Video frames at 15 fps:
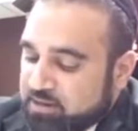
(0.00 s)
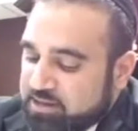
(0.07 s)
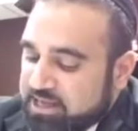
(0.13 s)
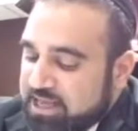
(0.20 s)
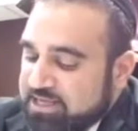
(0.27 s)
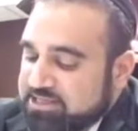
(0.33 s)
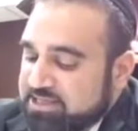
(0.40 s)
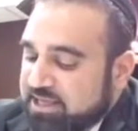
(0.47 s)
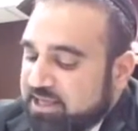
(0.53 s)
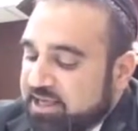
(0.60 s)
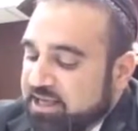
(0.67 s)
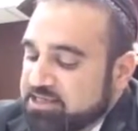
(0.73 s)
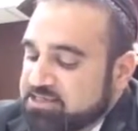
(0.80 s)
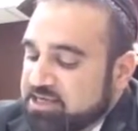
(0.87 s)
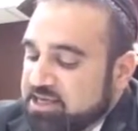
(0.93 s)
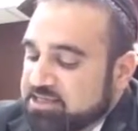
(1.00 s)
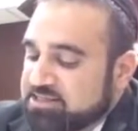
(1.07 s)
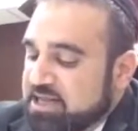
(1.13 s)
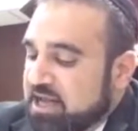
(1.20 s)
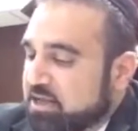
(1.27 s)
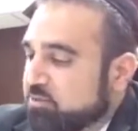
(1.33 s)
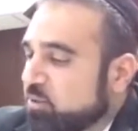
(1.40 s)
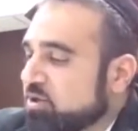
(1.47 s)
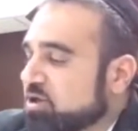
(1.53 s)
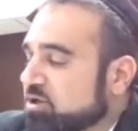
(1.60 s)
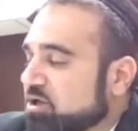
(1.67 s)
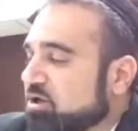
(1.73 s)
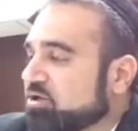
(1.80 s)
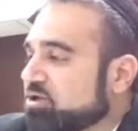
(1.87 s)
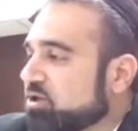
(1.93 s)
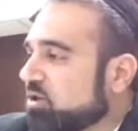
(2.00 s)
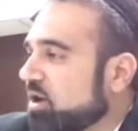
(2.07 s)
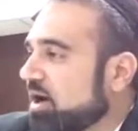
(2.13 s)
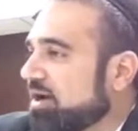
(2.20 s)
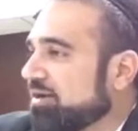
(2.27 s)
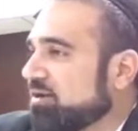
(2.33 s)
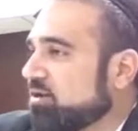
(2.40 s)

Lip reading: The next thing is that when you learn Torah,